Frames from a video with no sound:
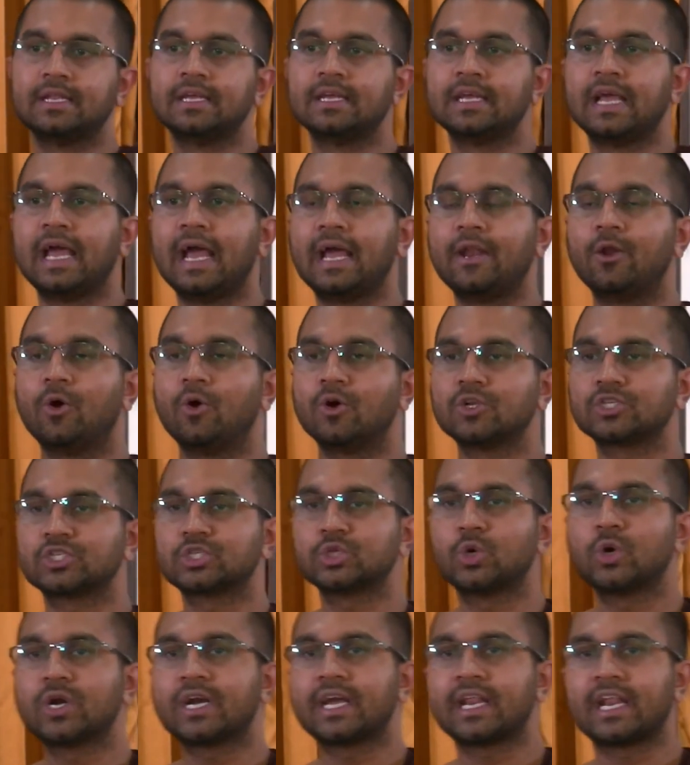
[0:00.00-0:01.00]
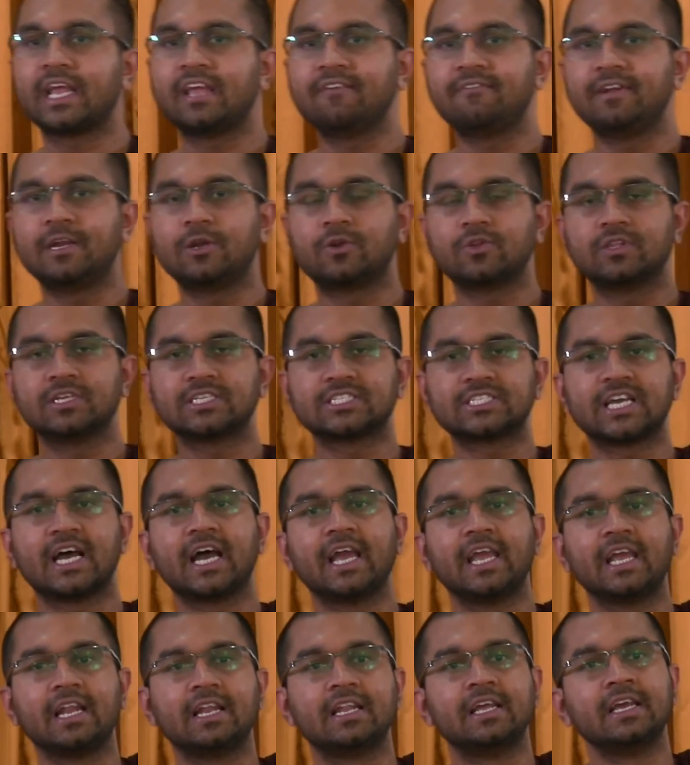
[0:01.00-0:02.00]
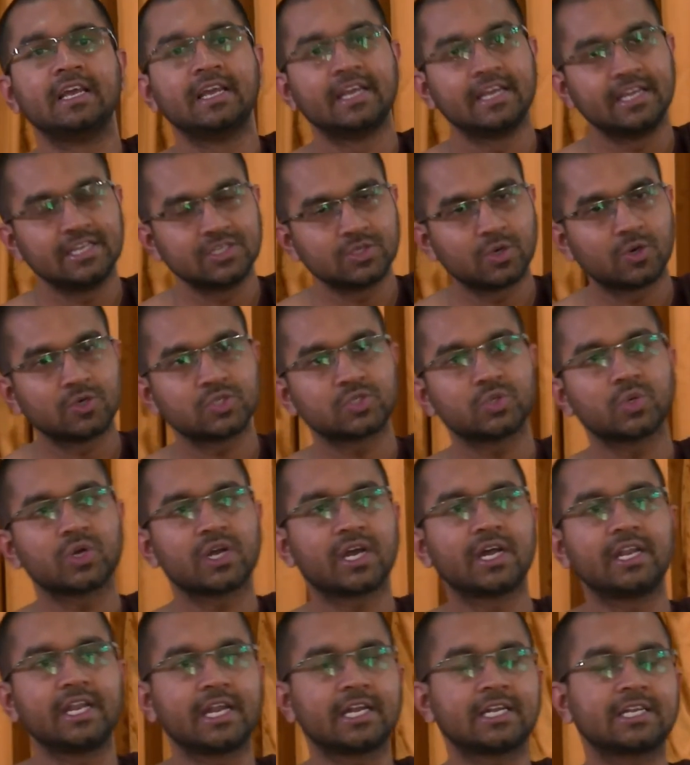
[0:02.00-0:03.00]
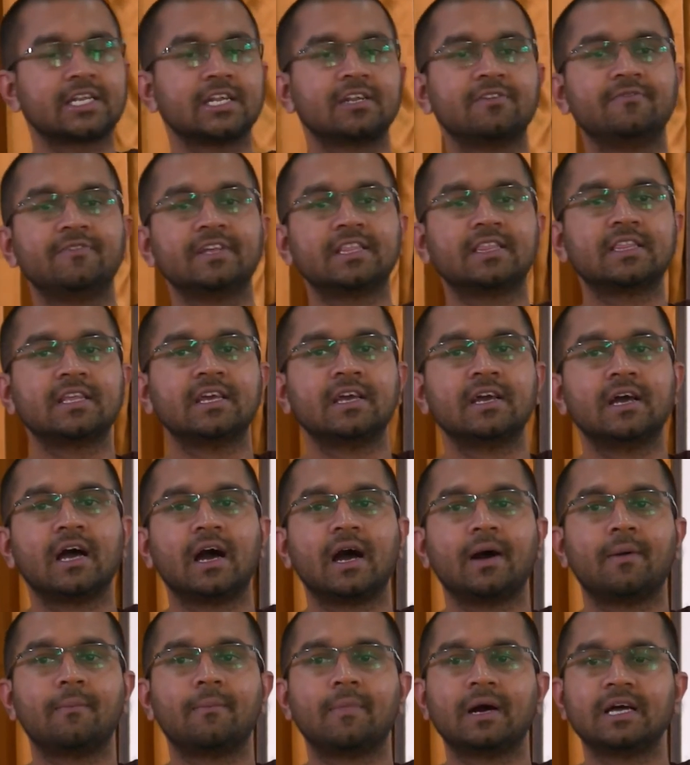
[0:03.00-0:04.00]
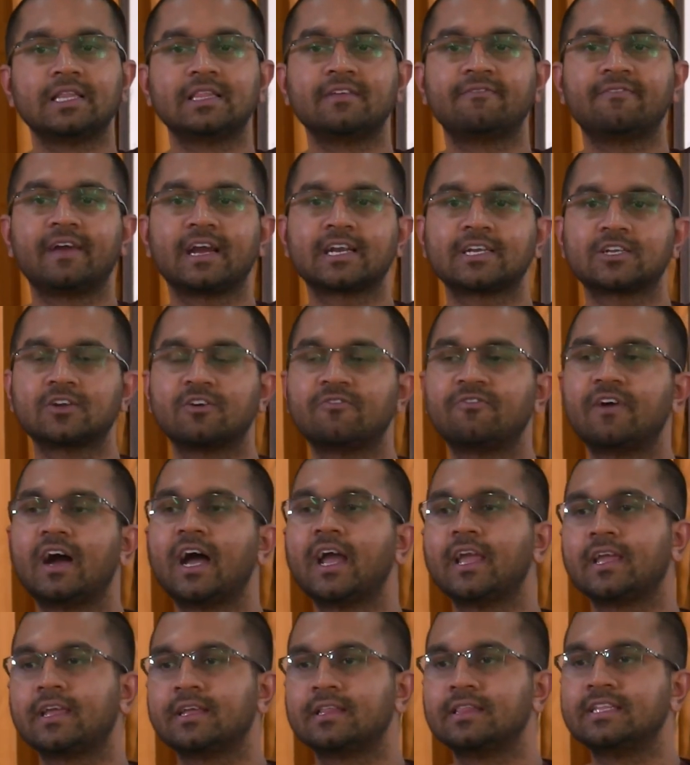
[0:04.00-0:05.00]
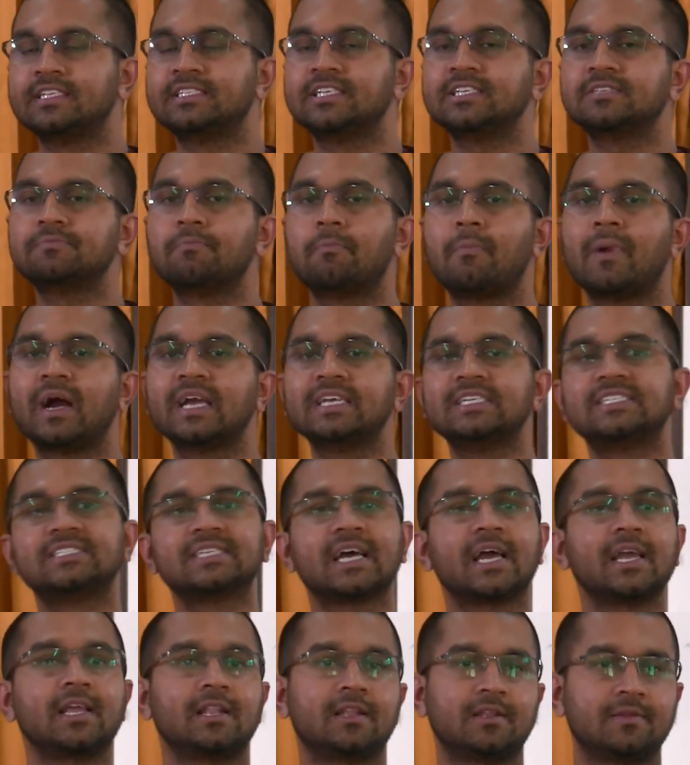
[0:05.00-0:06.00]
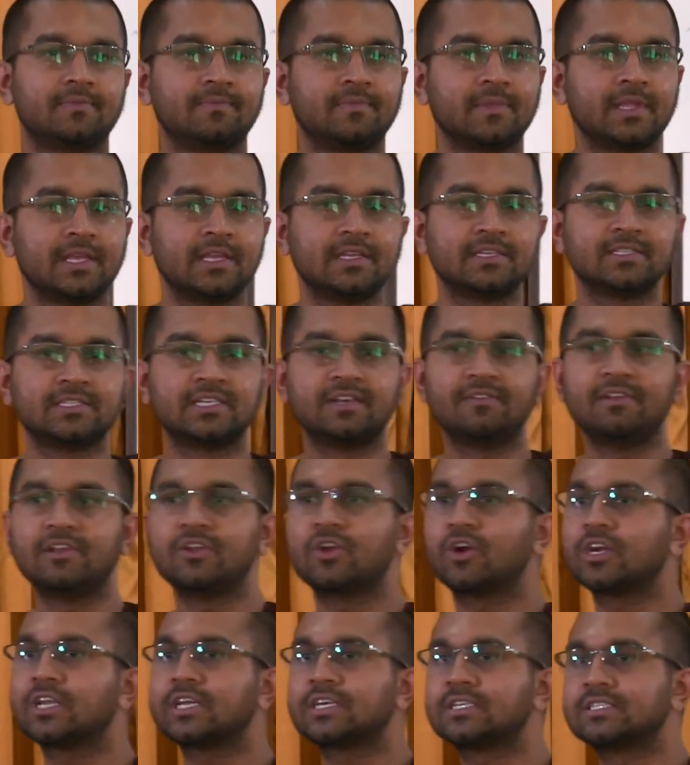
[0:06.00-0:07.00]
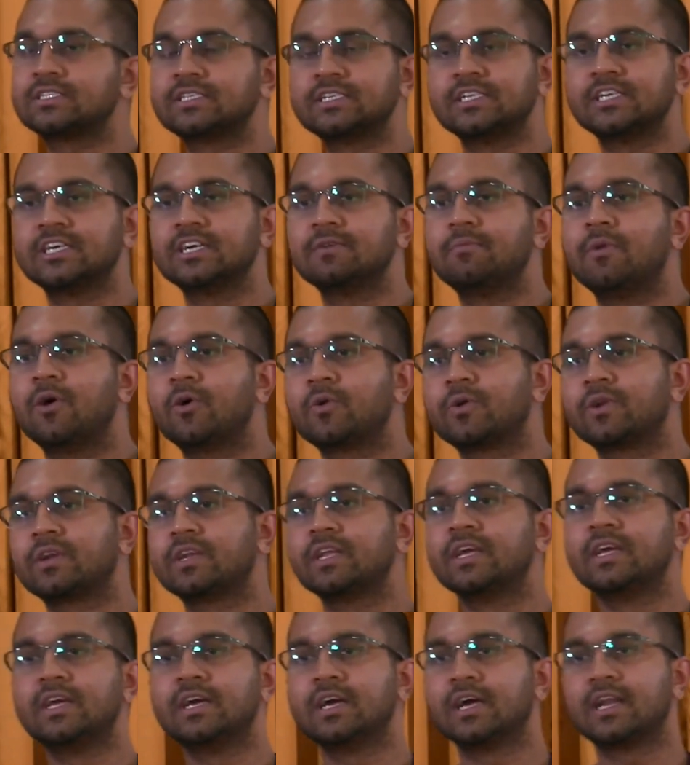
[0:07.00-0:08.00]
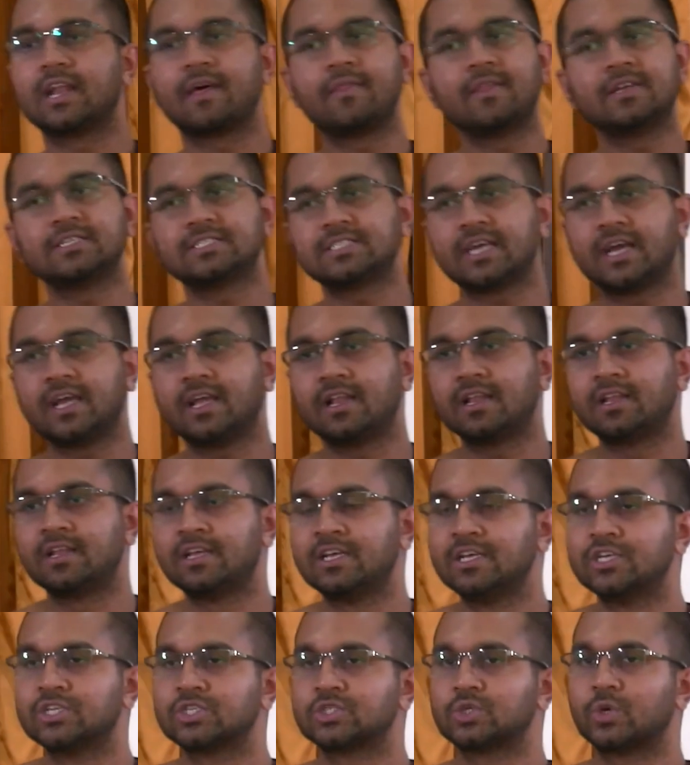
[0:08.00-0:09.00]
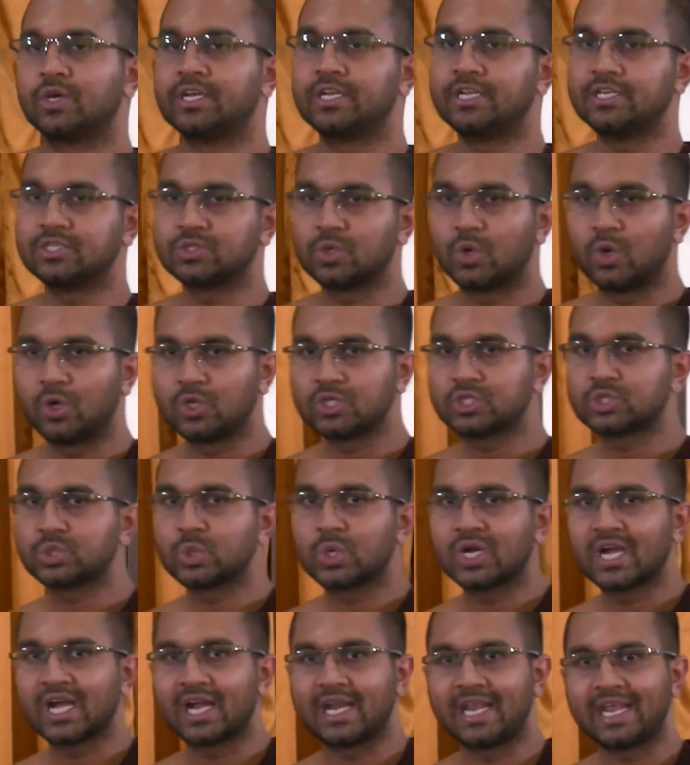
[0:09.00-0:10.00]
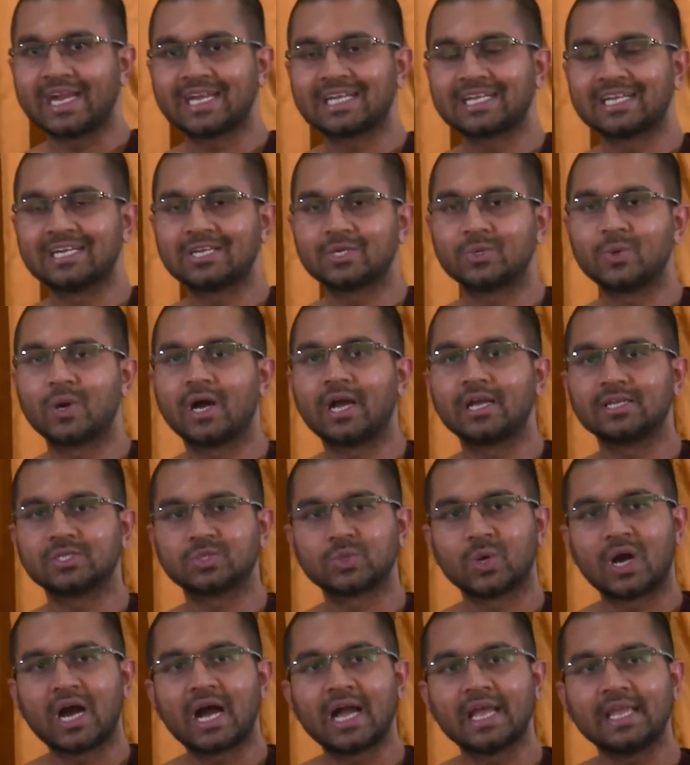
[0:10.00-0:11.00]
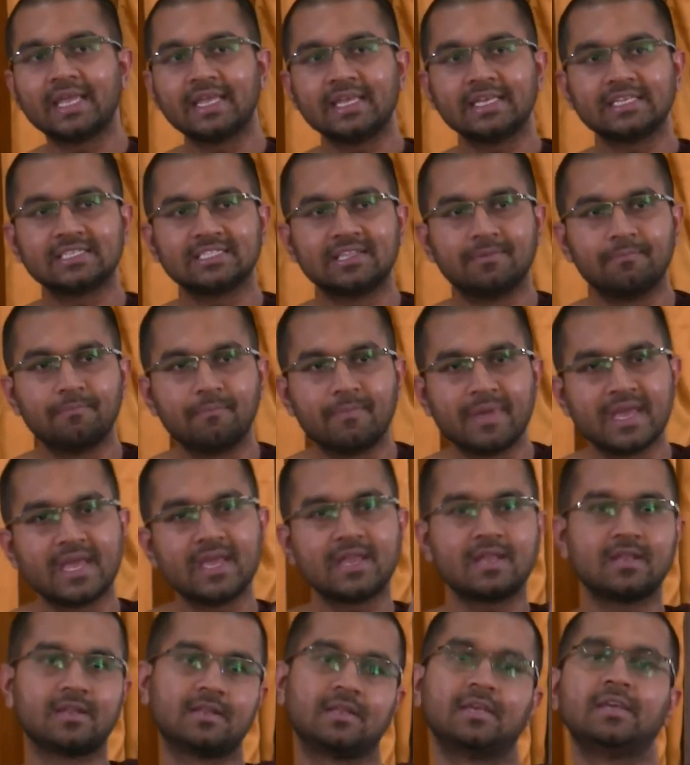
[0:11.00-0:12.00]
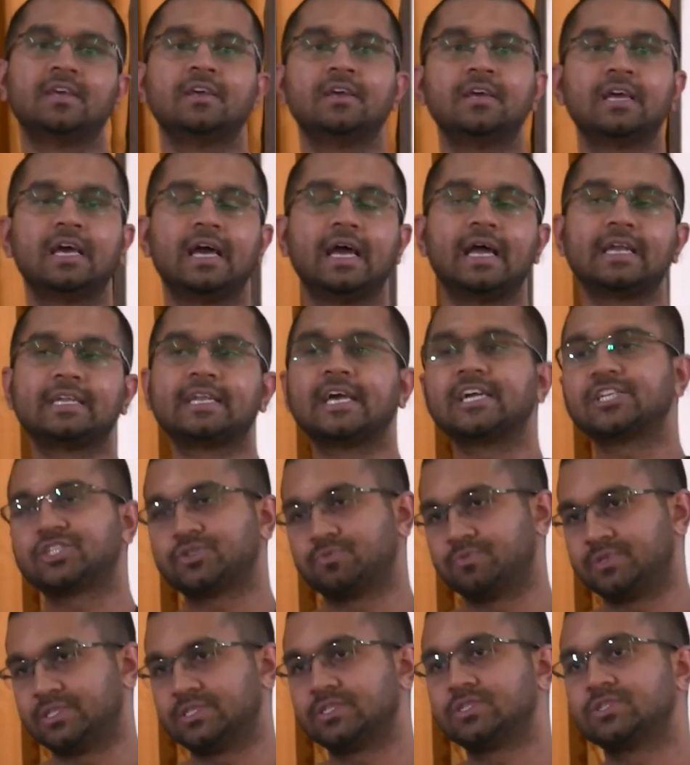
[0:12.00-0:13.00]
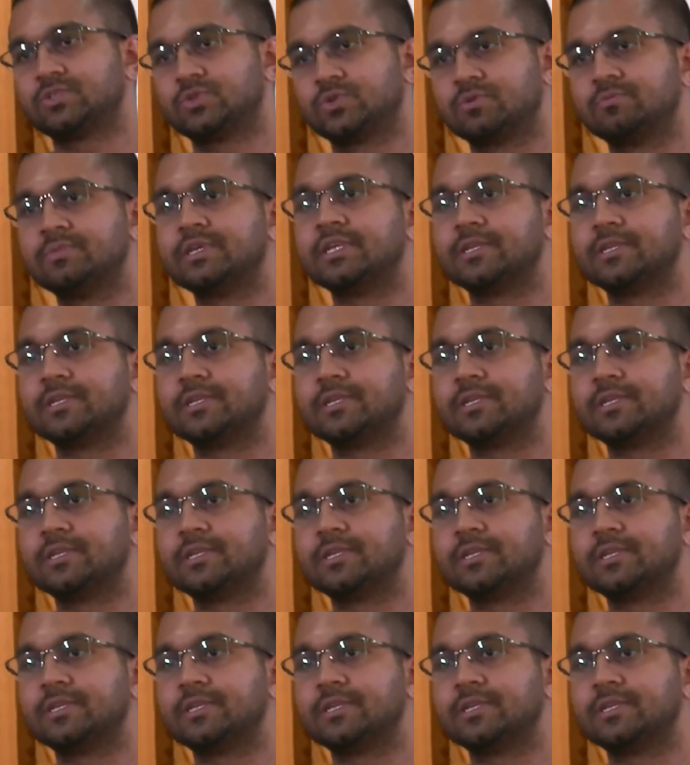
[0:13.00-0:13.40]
And also craving to the child is also connected with the factor of I. This is my child. She will not consider about another child. So it is also connected to I. So I is the main attachment to me.